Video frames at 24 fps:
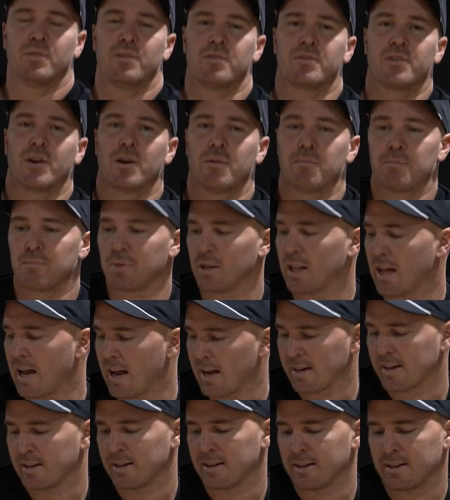we've got
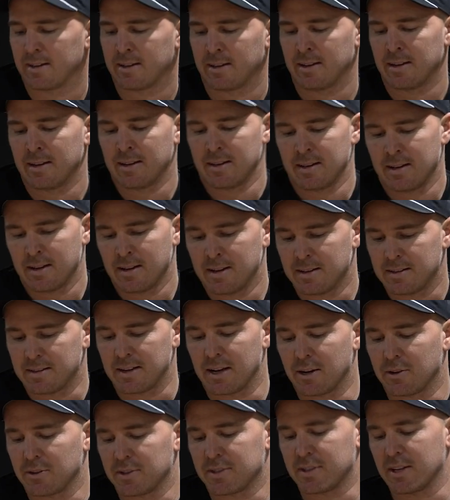black
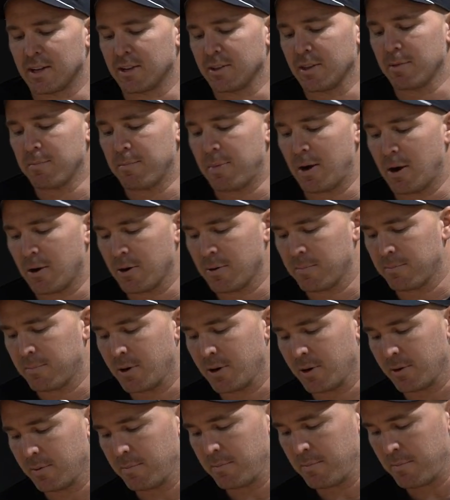DLC on the
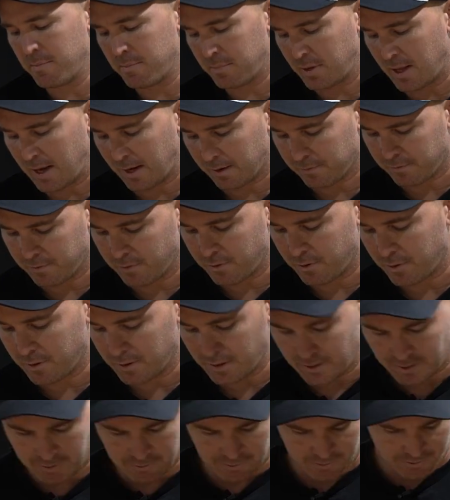bottom, black fork
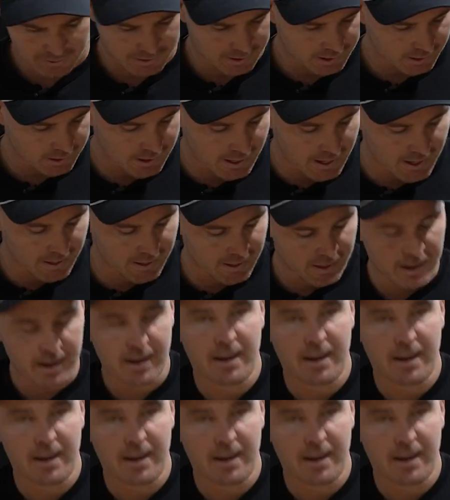leg